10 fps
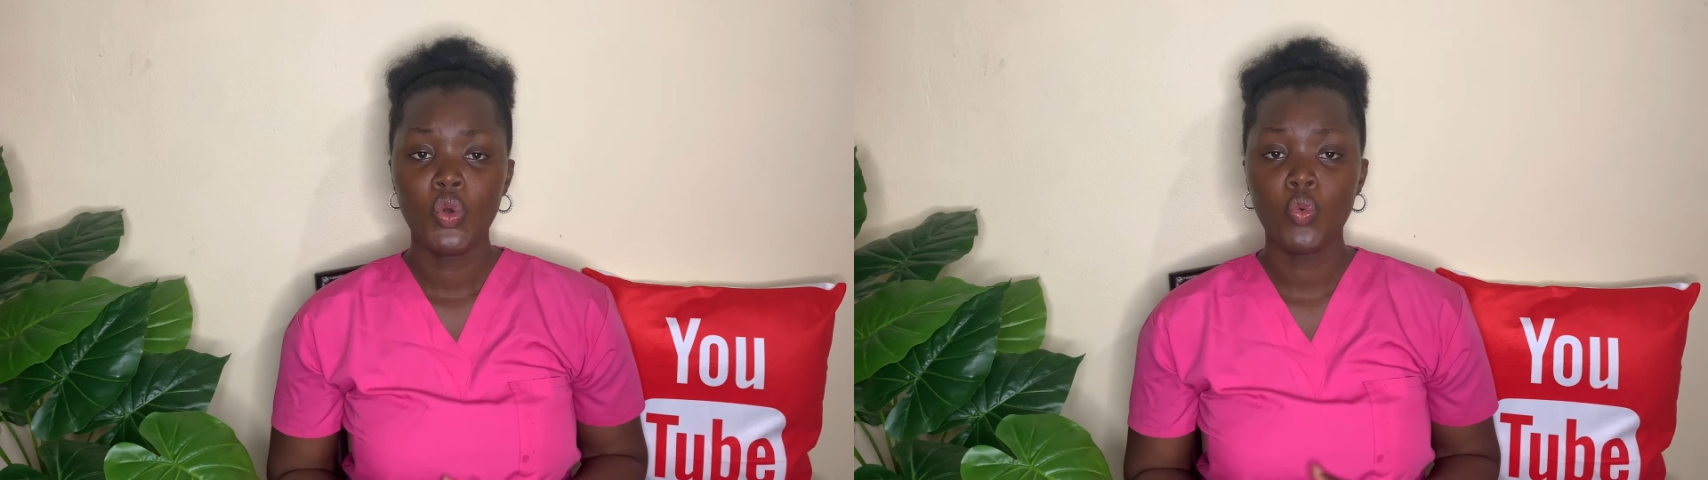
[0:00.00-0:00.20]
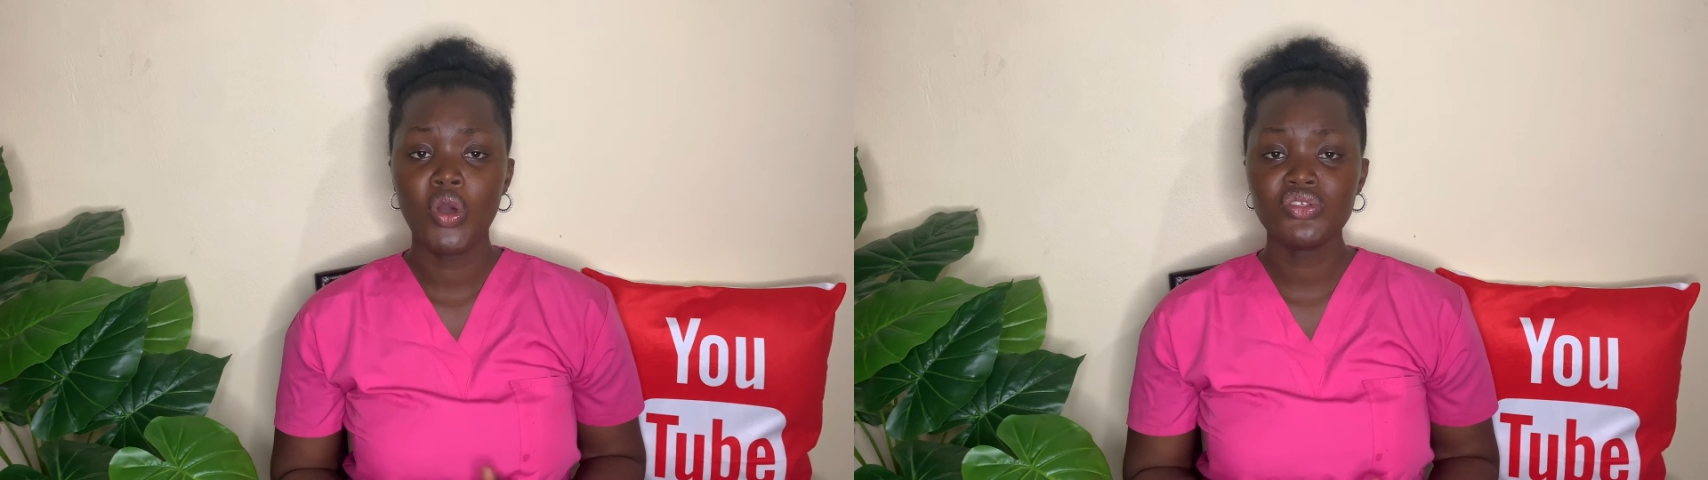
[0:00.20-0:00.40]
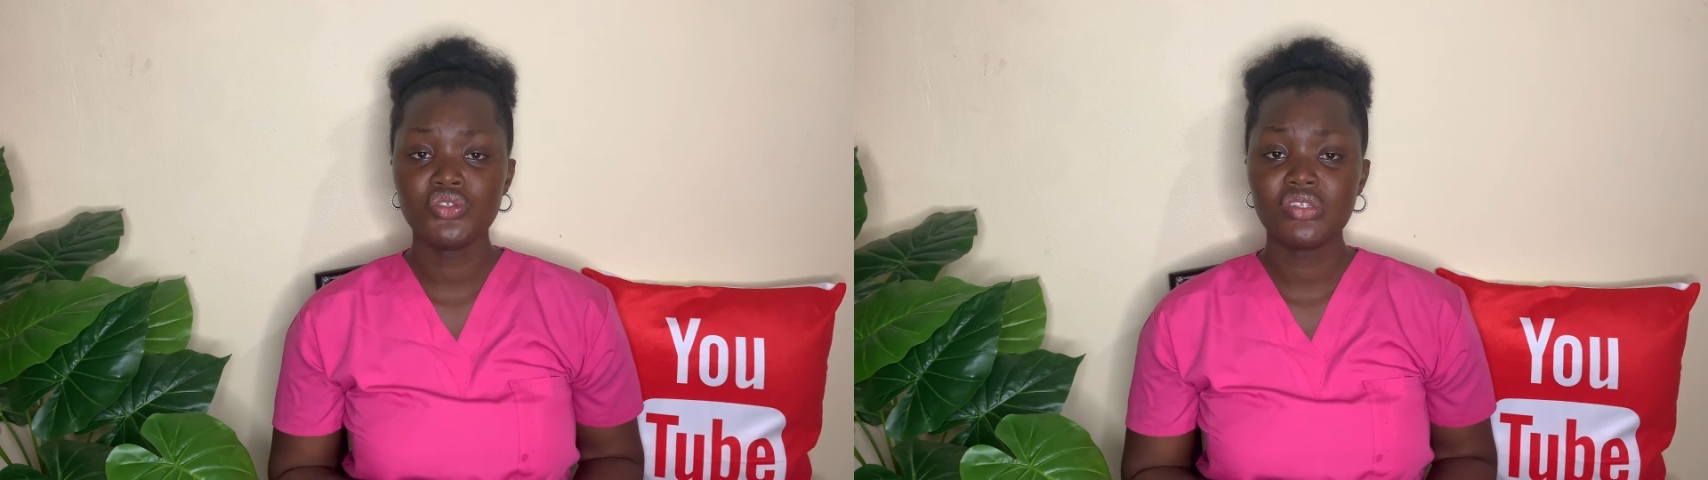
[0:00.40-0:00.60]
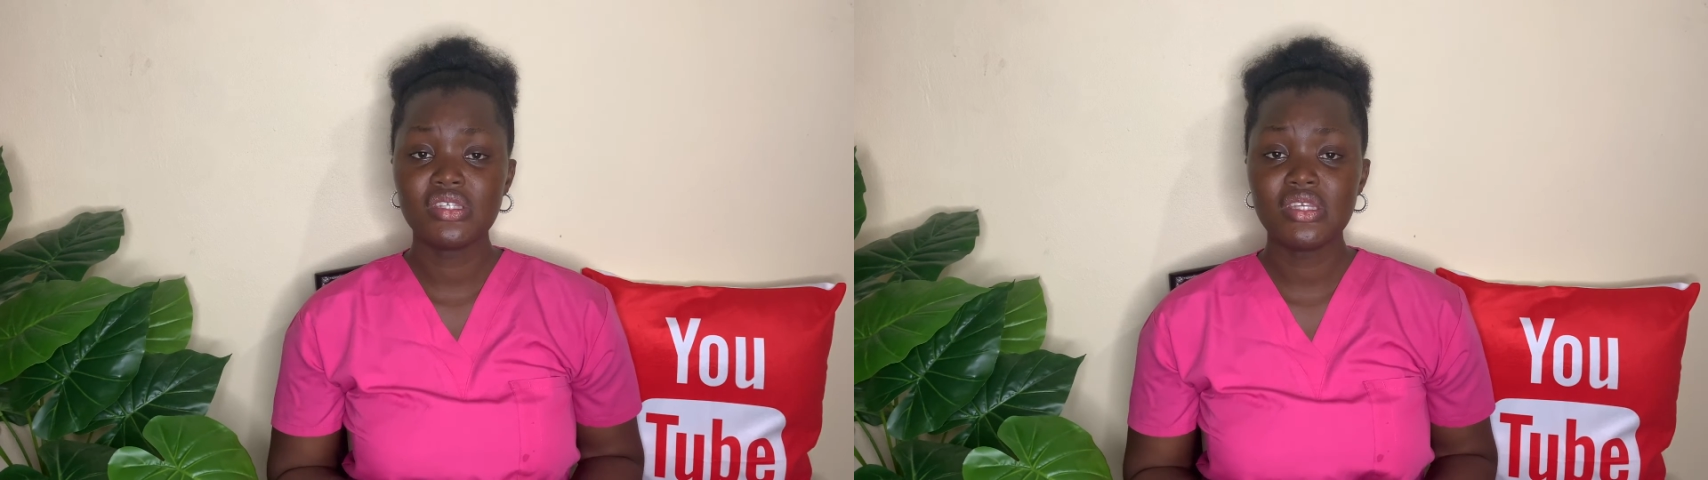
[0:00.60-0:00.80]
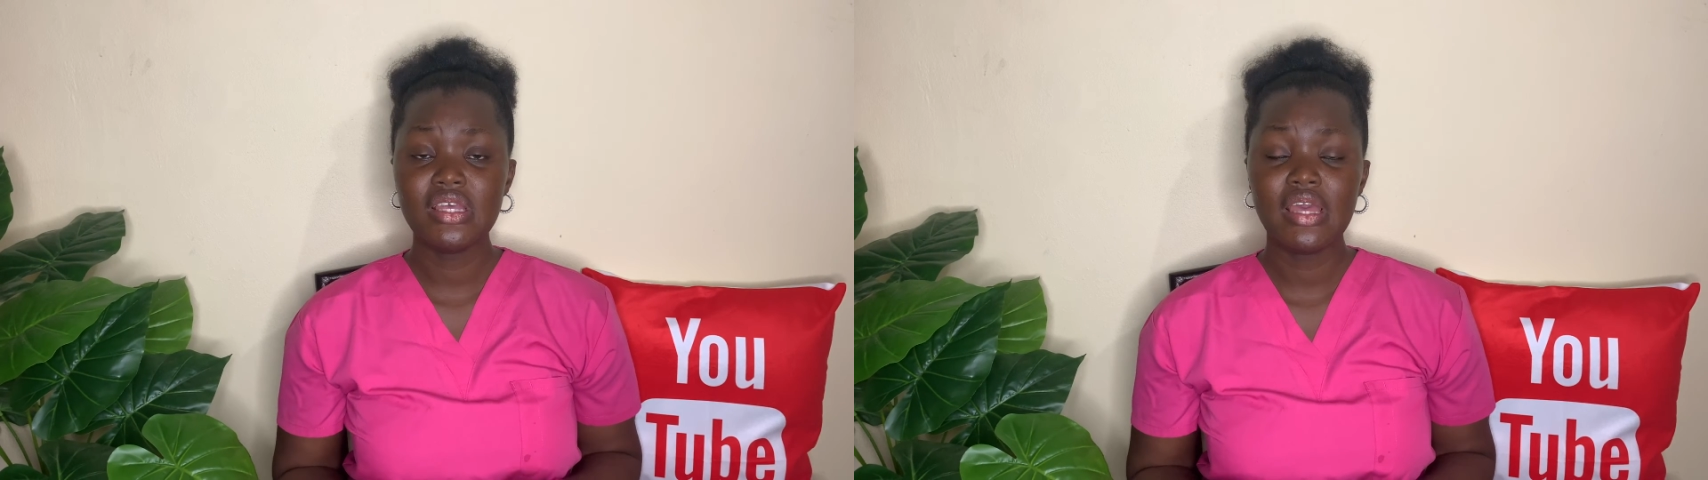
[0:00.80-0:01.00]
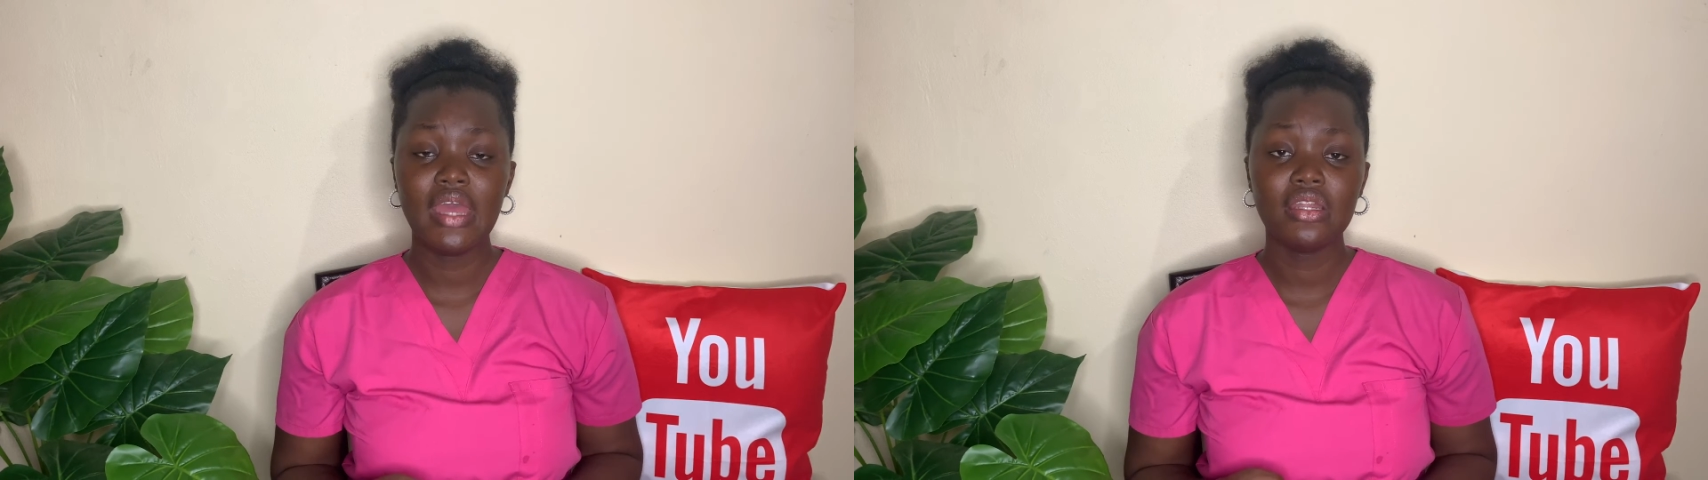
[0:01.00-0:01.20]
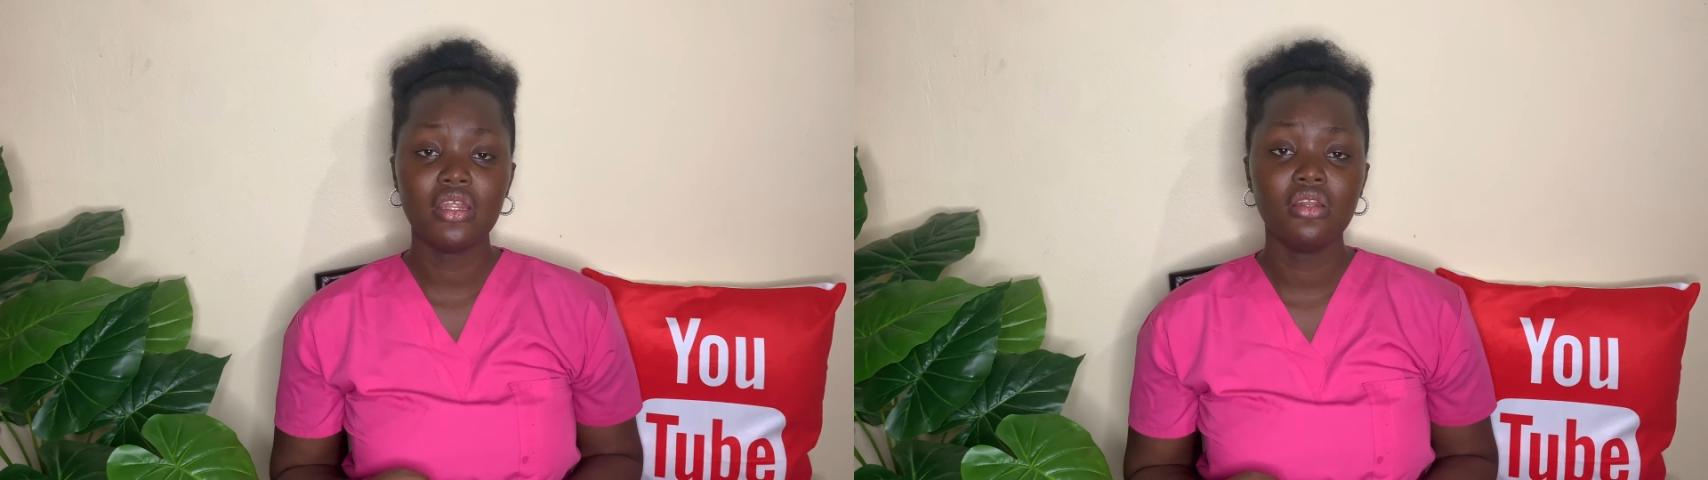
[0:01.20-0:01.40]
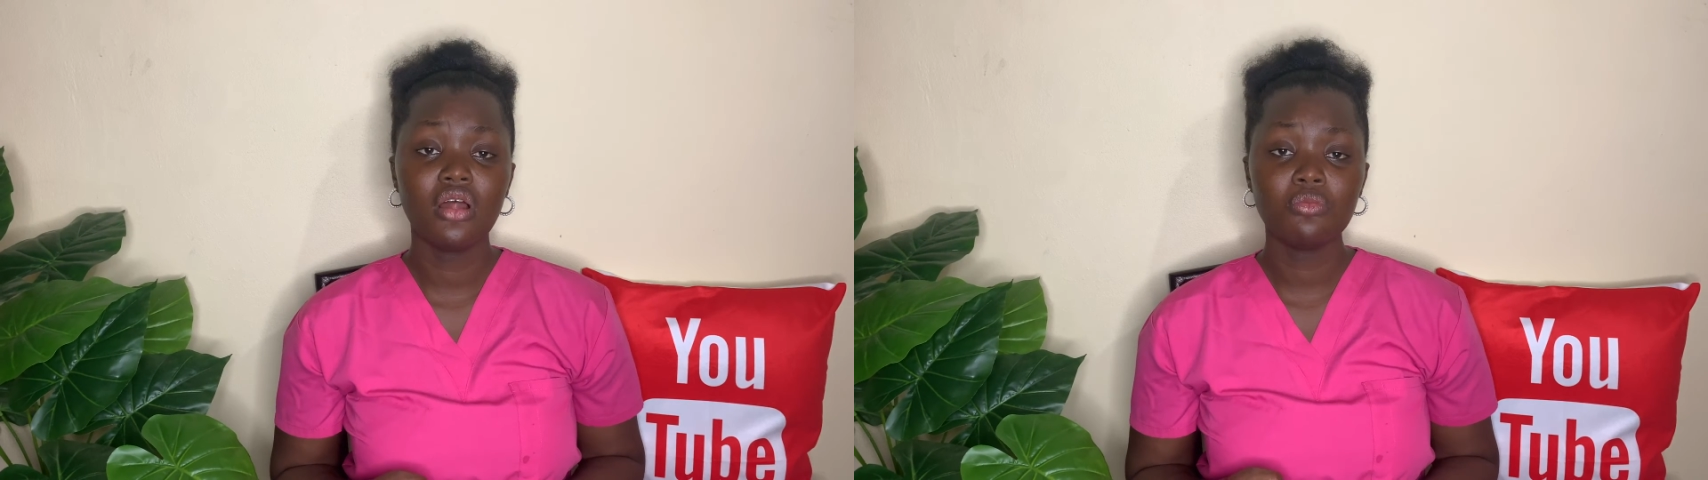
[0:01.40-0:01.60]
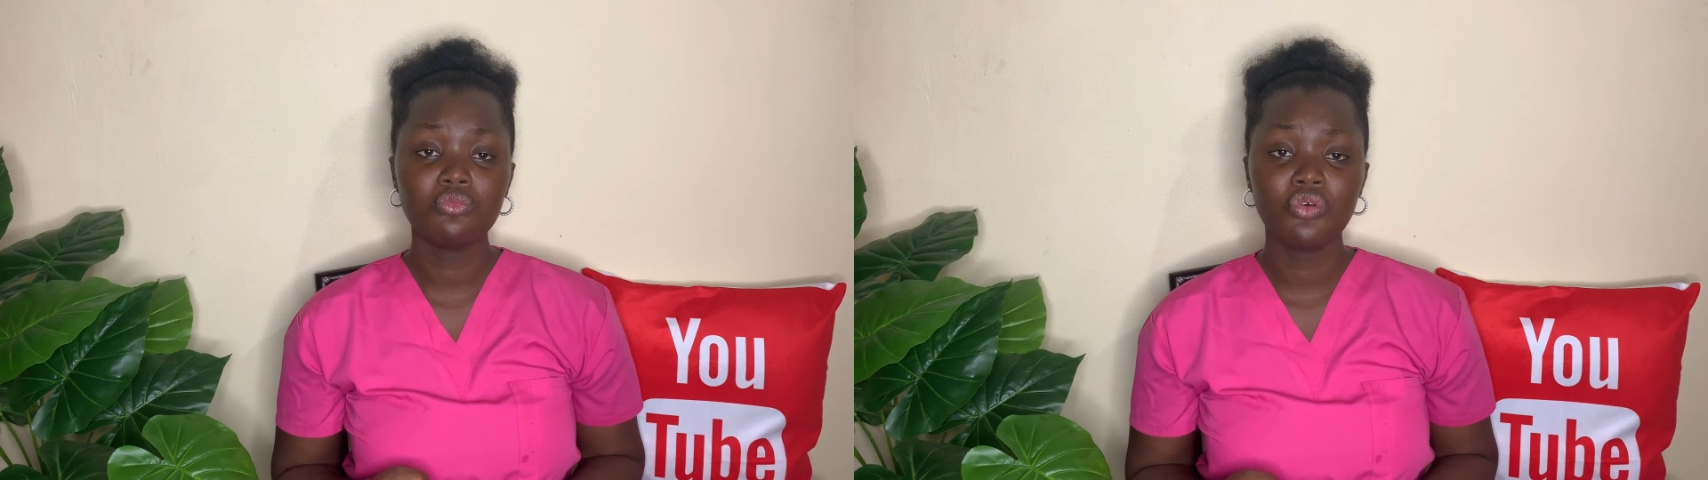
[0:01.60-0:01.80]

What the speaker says: Once you see any lump